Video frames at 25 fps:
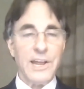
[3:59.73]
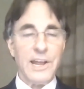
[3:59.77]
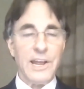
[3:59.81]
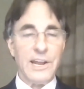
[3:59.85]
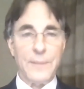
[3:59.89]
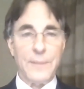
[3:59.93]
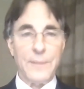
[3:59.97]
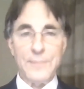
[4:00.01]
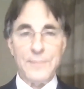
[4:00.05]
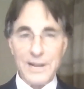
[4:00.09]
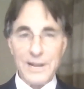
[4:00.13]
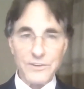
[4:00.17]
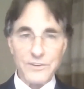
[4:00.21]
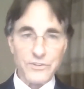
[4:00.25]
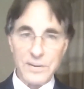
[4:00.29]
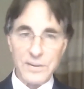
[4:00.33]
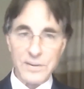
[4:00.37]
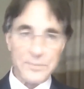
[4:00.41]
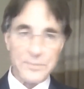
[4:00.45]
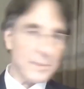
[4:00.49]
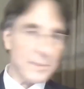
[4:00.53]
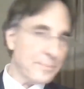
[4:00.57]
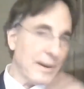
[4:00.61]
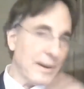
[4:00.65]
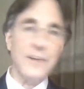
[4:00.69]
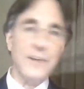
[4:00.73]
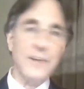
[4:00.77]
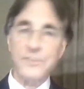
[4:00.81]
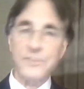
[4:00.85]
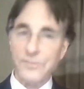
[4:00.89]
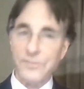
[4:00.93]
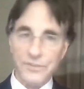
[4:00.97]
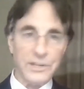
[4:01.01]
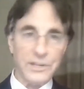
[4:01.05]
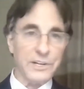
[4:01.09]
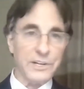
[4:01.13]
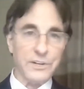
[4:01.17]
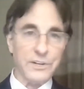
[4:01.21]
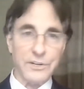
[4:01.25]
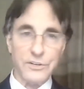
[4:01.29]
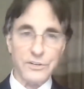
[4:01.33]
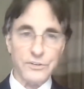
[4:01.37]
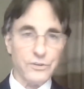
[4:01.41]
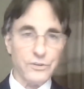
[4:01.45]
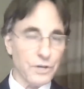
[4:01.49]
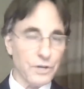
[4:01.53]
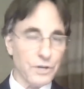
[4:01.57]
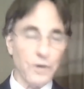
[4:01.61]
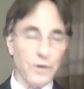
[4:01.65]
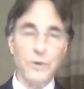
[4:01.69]
And I'm not trying to be a positive thinker,
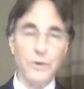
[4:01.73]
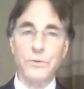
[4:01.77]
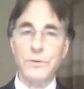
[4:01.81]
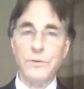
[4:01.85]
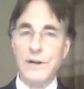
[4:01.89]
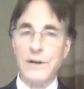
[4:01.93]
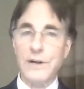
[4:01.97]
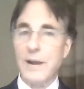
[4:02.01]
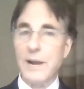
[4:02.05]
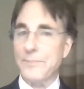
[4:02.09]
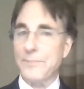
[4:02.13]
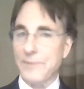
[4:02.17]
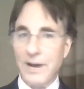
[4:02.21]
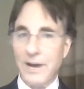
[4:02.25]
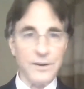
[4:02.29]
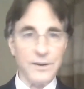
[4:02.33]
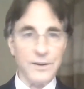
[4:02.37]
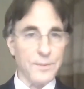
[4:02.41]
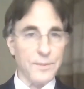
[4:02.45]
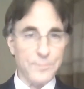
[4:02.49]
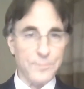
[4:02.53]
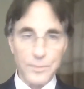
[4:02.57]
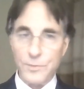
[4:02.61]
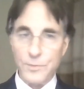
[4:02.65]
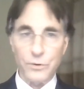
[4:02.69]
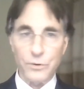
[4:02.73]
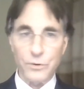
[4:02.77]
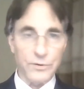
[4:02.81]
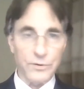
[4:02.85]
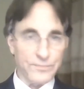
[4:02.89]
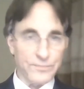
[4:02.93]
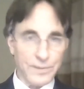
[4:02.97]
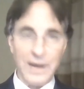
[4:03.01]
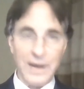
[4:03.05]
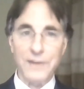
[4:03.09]
because you know I'm not a promoter of